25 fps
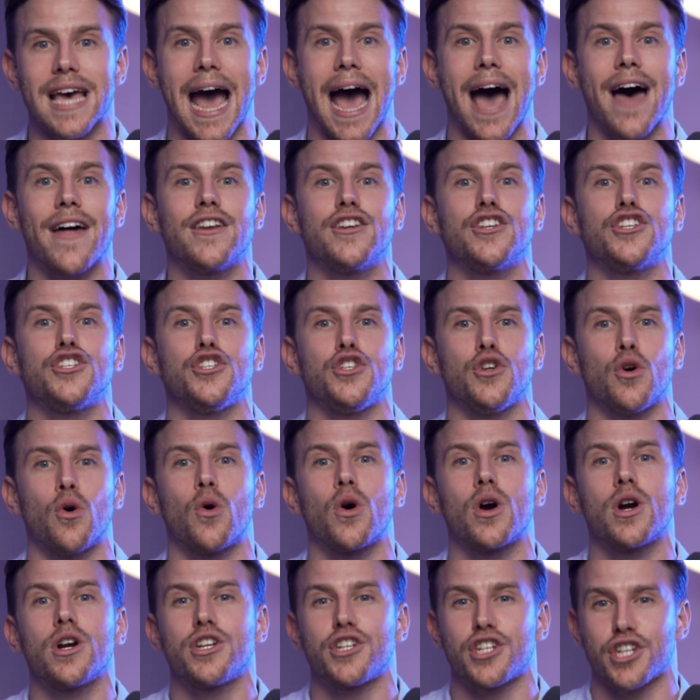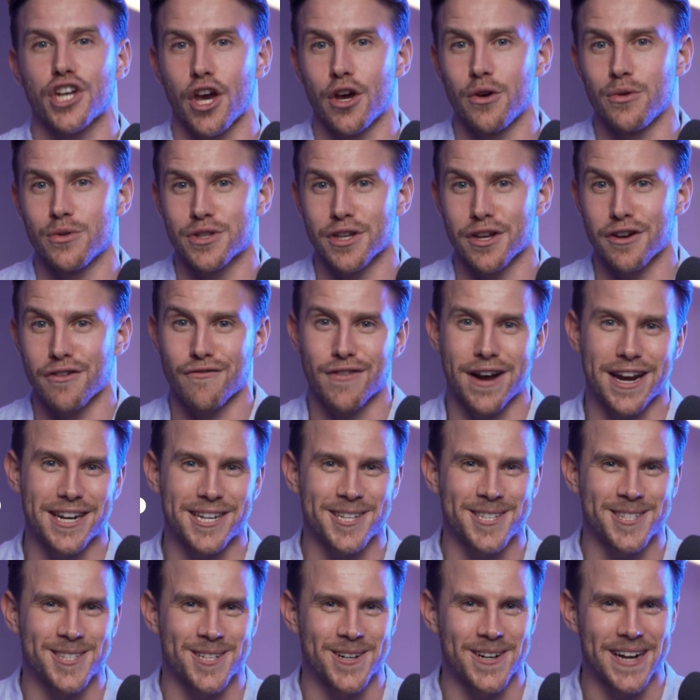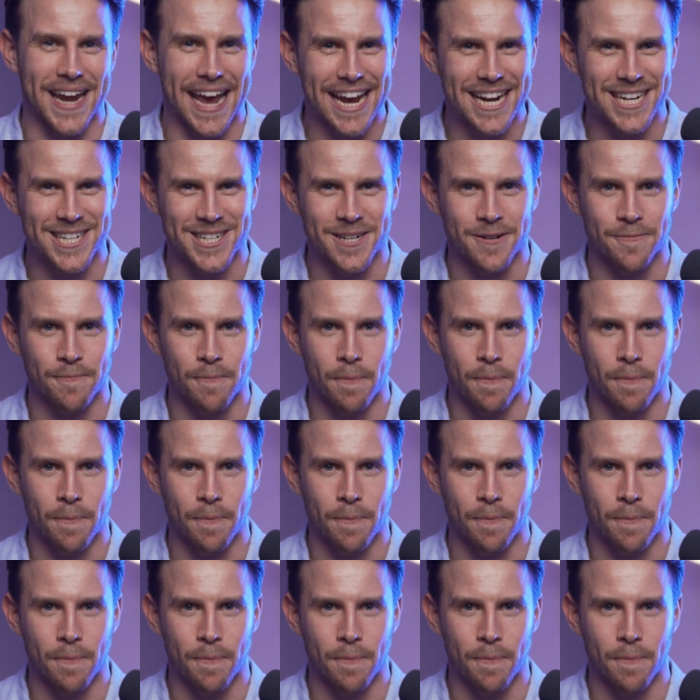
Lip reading: and your chosen registered agent.